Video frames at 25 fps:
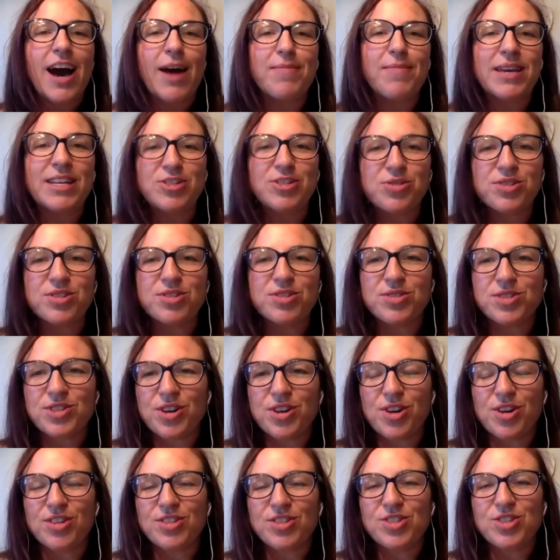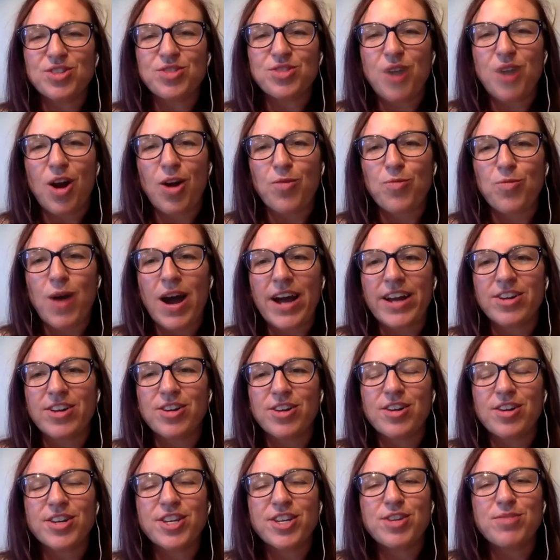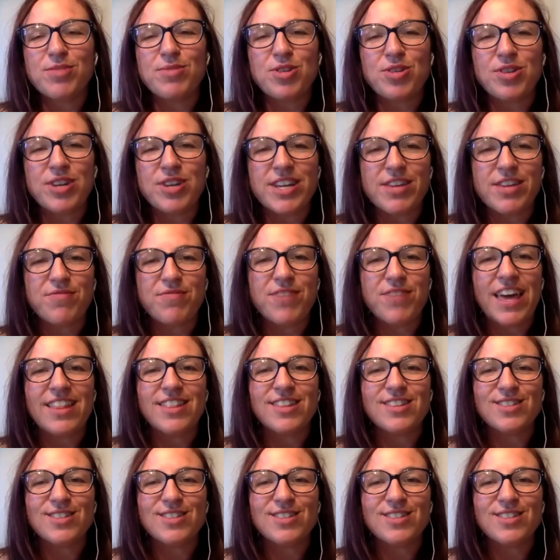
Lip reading: introduce her to our wider community of faith.